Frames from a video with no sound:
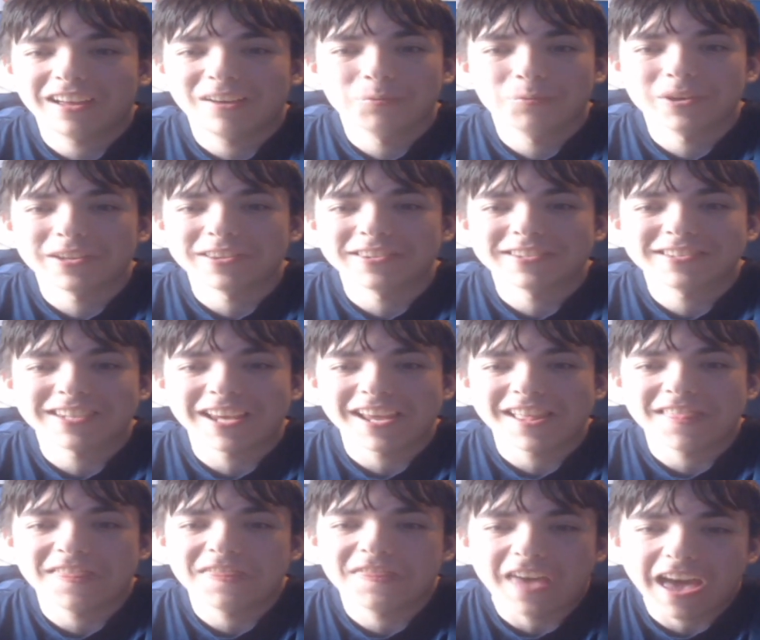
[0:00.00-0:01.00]
I wouldn't
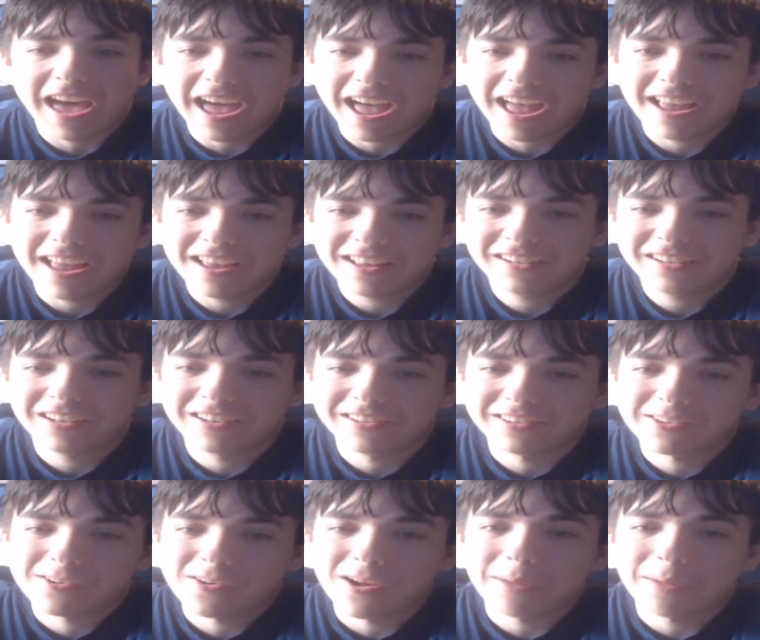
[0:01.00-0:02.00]
say that to
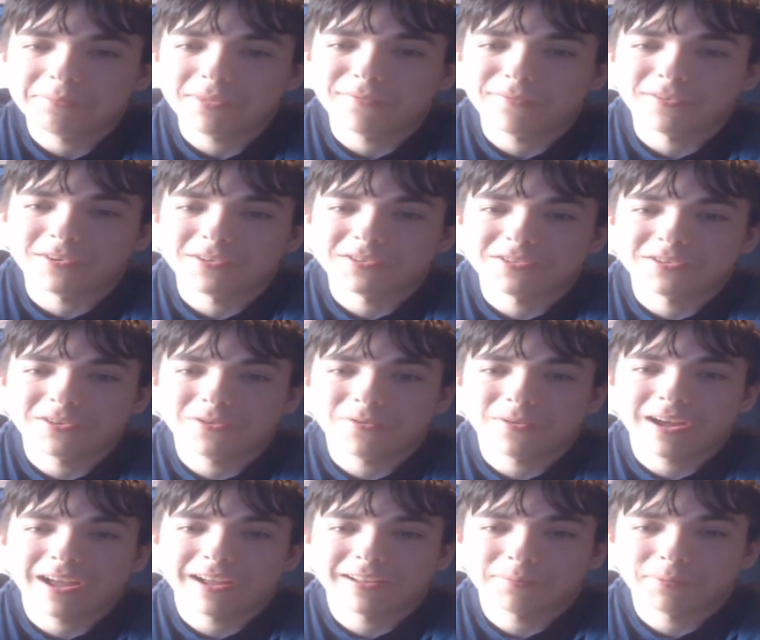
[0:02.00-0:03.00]
describe the first 2
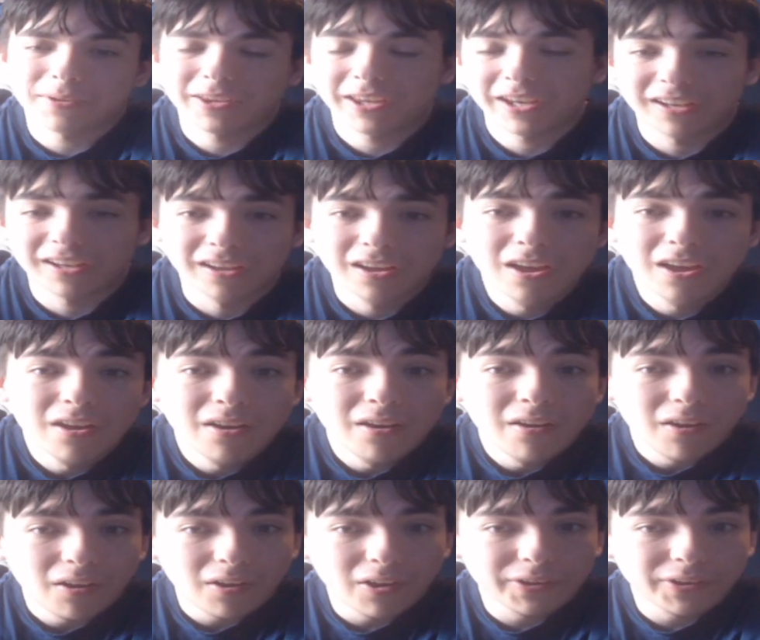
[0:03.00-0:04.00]
acts, but, like,
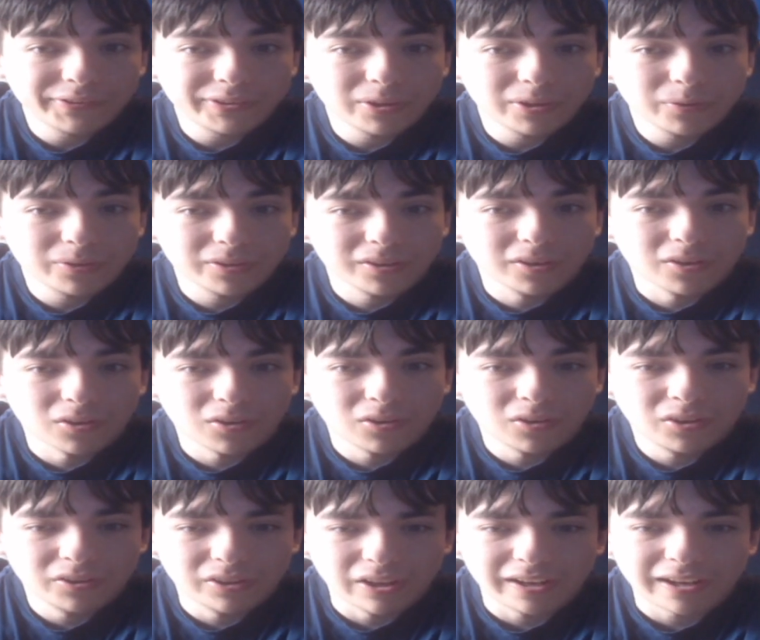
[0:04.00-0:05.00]
also the
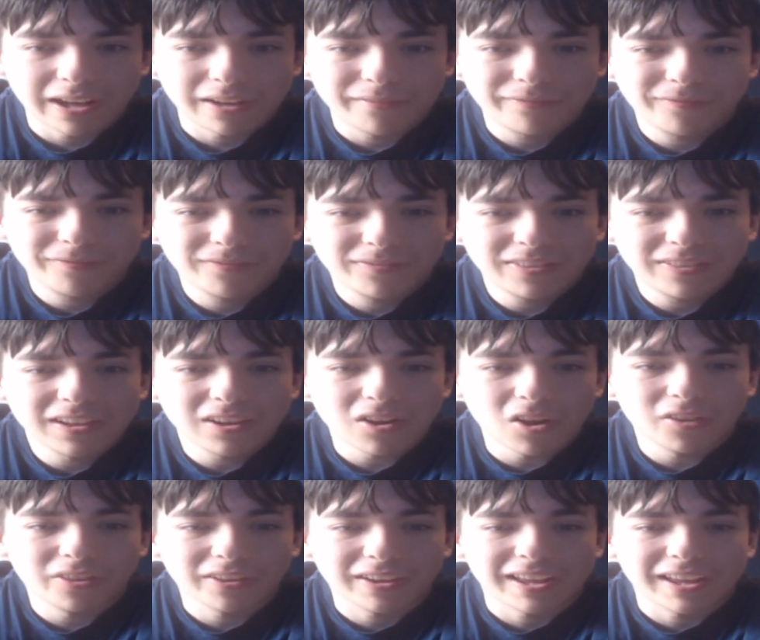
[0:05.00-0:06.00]
girl, like, I think
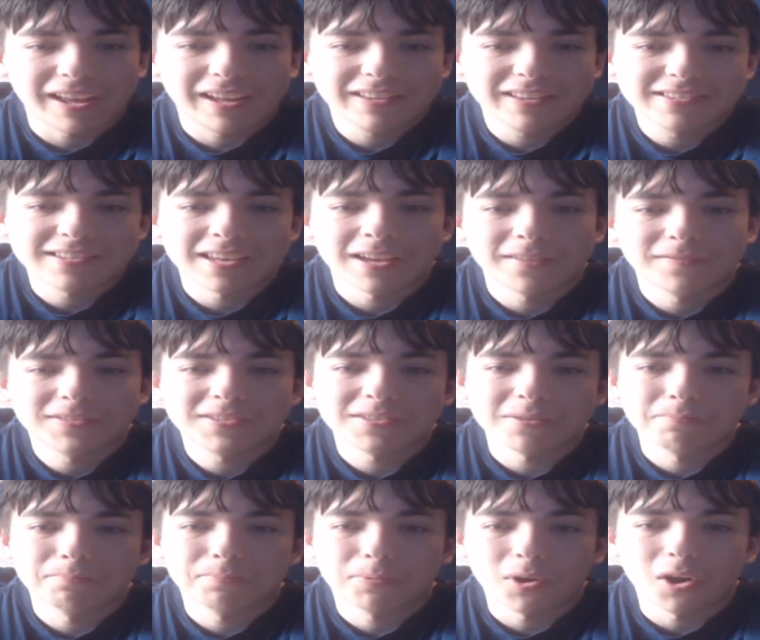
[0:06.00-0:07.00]
all the kids have
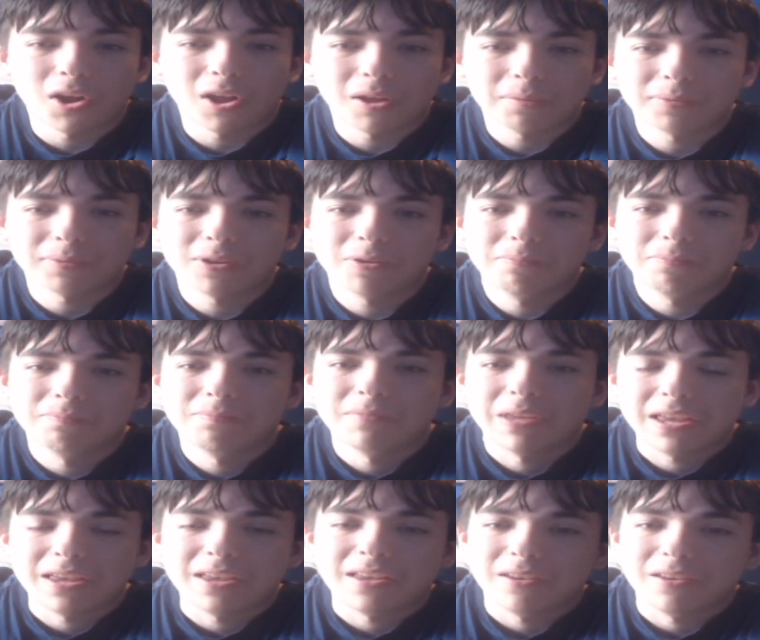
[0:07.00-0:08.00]
some problem
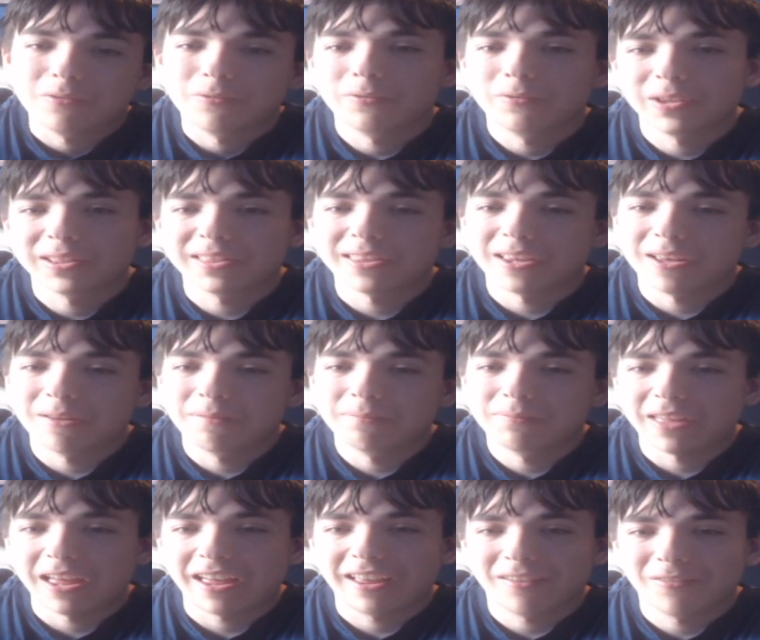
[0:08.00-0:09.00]
with them
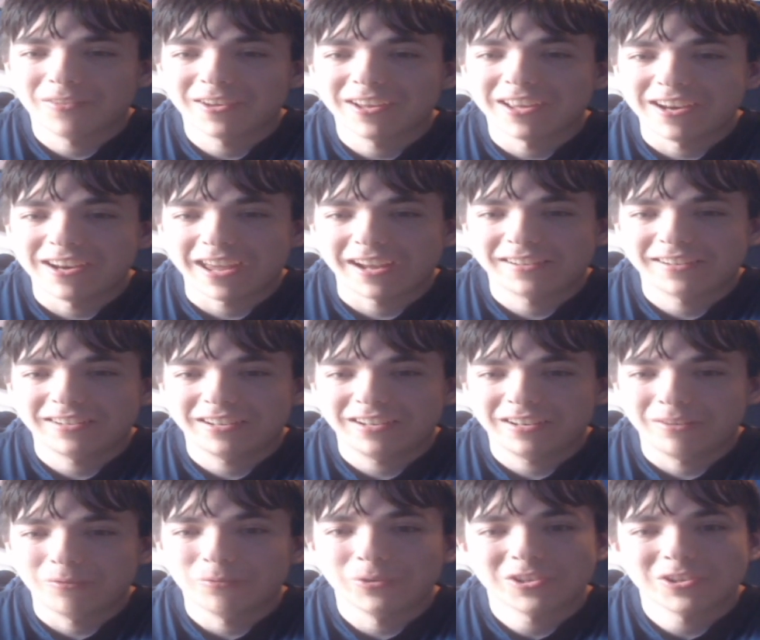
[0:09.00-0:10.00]
that connected,
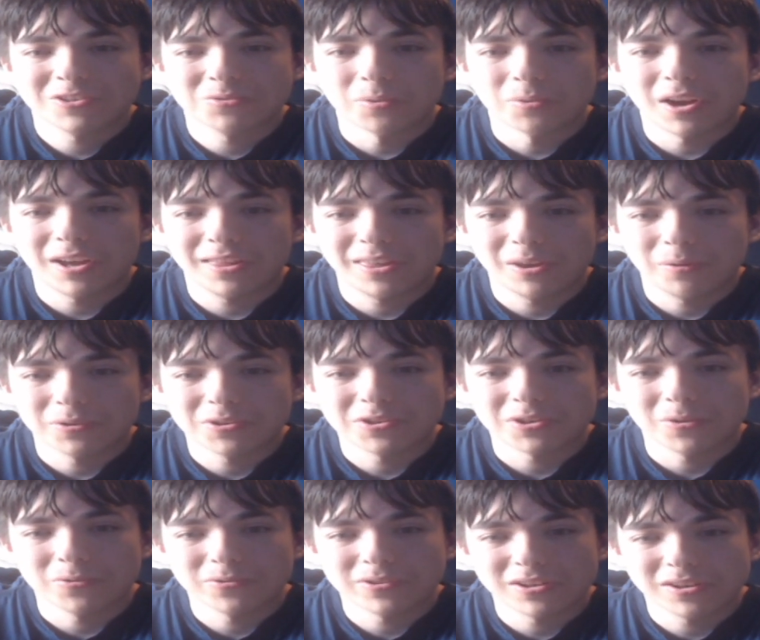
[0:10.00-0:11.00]
and which is why they were
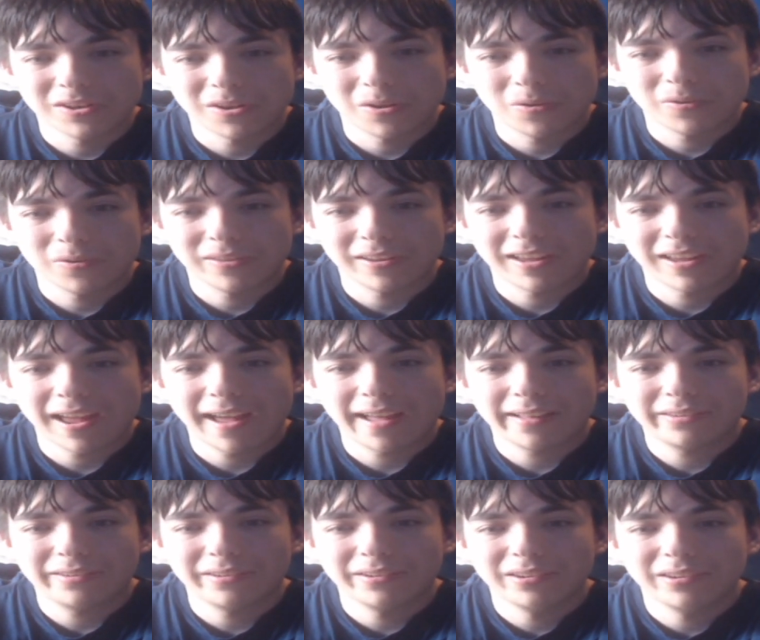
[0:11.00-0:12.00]
chosen to go to the
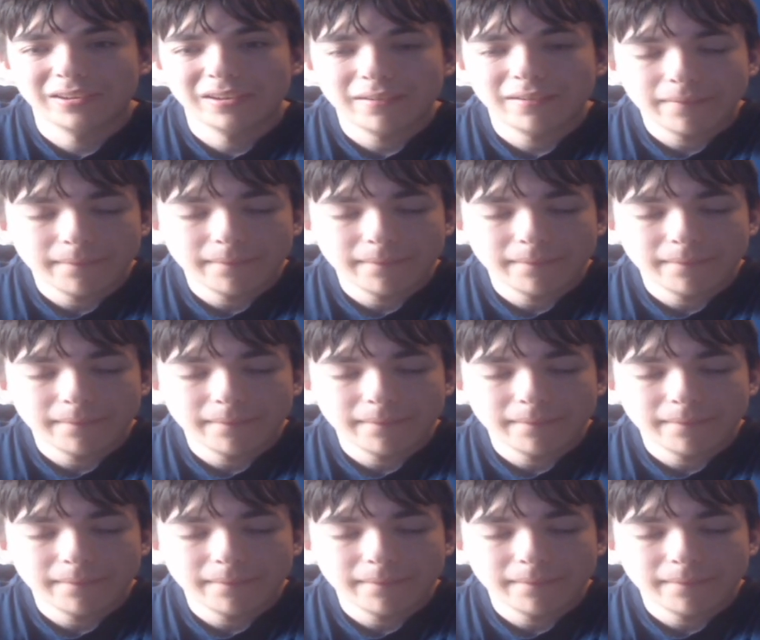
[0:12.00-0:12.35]
castle.